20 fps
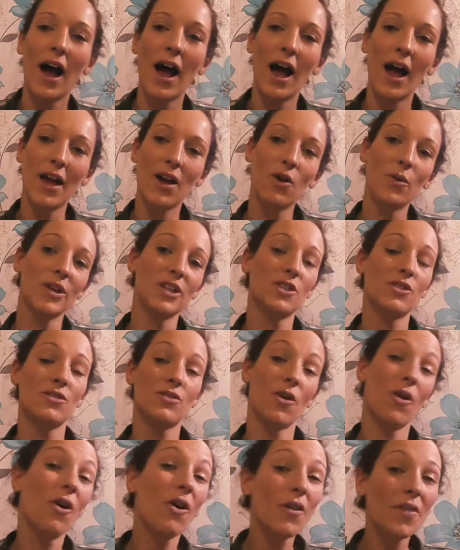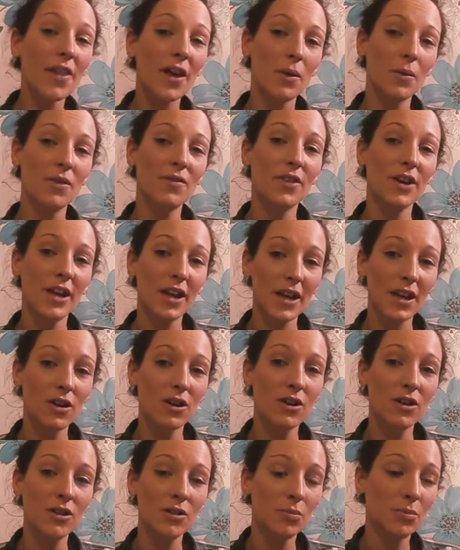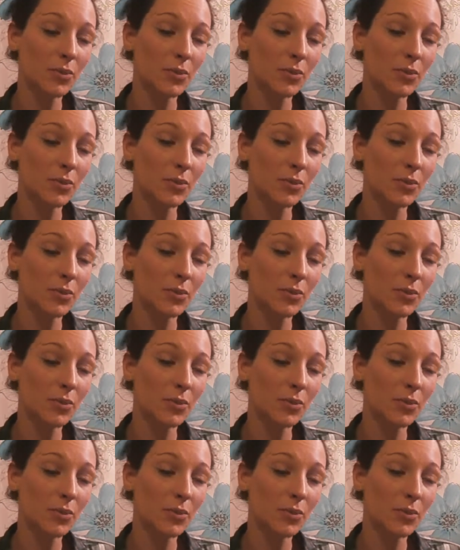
I always thought they were really good,